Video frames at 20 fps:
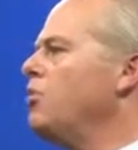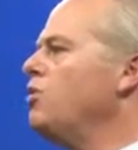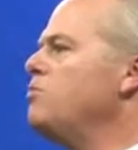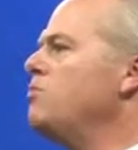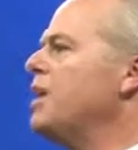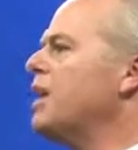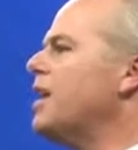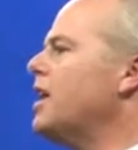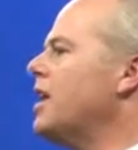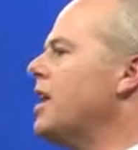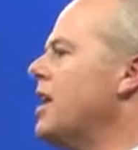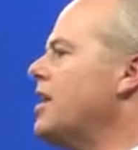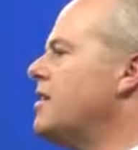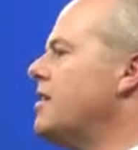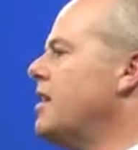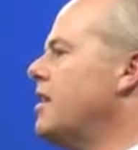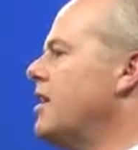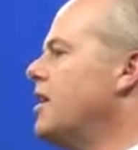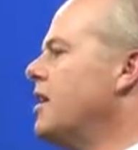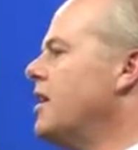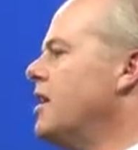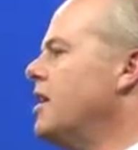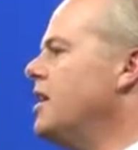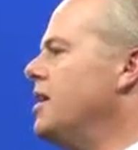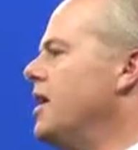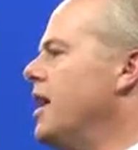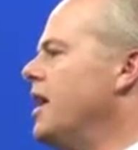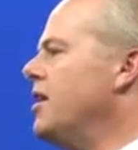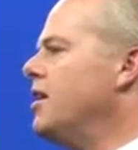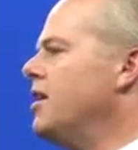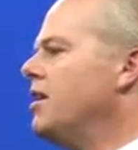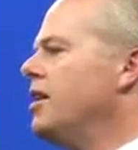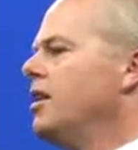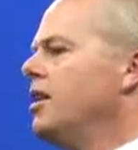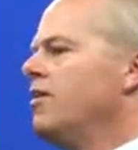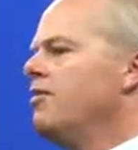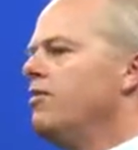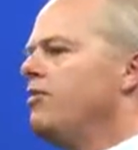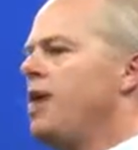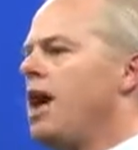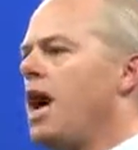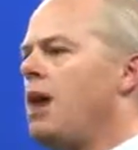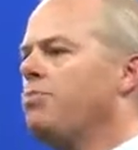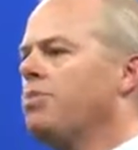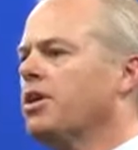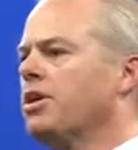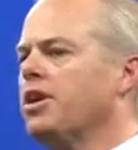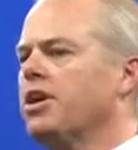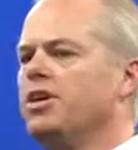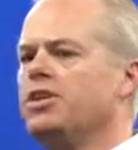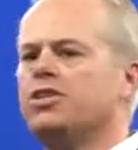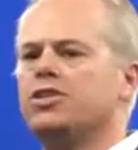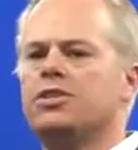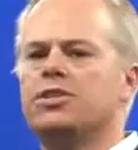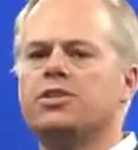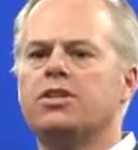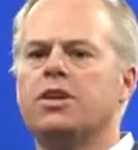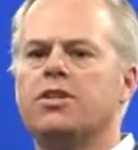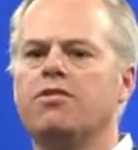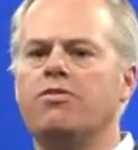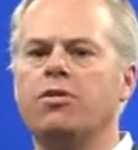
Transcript: We've been collecting data from applications,